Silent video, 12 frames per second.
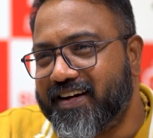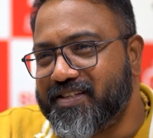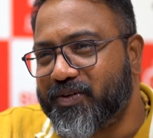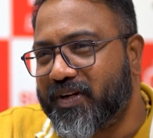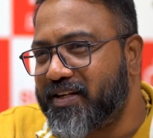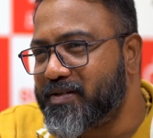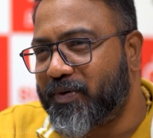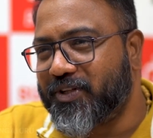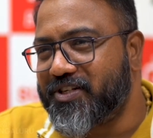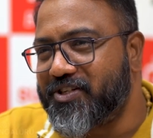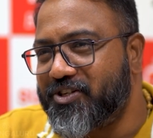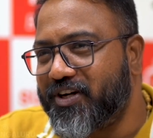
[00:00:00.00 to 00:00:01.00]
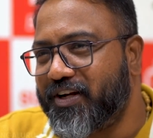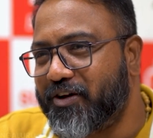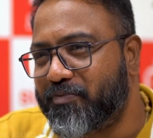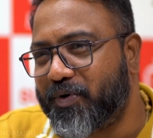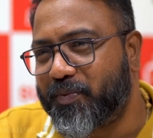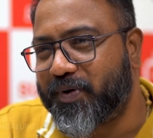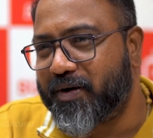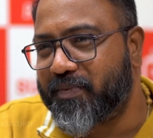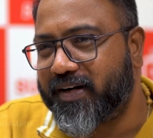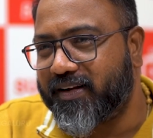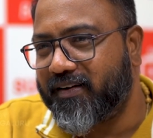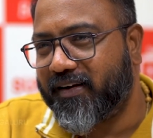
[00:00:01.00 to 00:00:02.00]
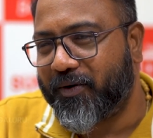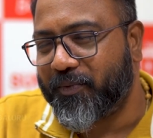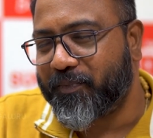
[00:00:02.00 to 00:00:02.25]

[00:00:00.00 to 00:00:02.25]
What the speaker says: So tell us about the journey of Book Brahma till now.